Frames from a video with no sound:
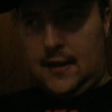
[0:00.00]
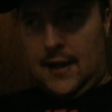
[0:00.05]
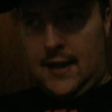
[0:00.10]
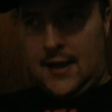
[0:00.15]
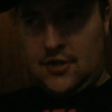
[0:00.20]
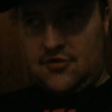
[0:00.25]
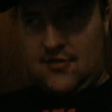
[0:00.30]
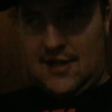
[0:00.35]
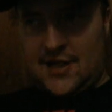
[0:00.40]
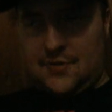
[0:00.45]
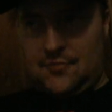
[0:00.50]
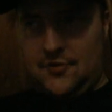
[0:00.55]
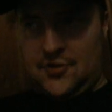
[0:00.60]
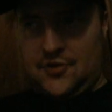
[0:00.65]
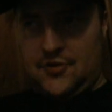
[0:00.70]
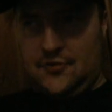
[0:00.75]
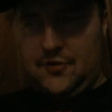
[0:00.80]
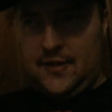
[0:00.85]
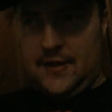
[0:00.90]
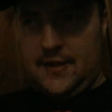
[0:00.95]
Contracts were
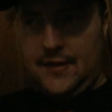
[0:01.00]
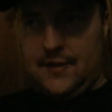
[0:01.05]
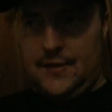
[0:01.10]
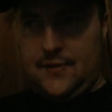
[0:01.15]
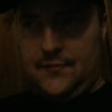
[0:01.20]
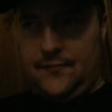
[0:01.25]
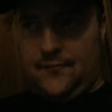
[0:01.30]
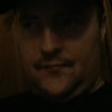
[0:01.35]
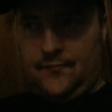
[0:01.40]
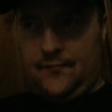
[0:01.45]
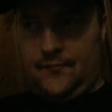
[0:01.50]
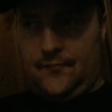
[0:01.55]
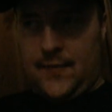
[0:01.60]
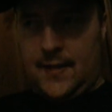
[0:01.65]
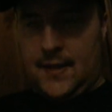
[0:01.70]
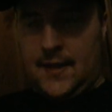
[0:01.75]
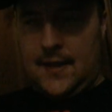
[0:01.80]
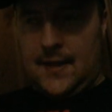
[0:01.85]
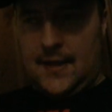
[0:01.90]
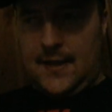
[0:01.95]
signed,
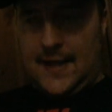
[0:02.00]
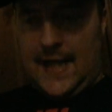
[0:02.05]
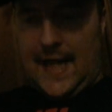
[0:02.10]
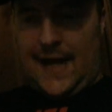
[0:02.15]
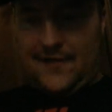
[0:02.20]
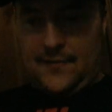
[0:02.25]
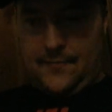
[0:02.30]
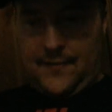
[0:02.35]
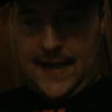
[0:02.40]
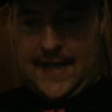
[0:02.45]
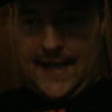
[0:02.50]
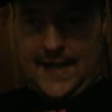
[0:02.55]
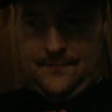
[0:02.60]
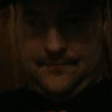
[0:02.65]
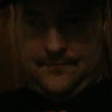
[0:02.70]
they have to pay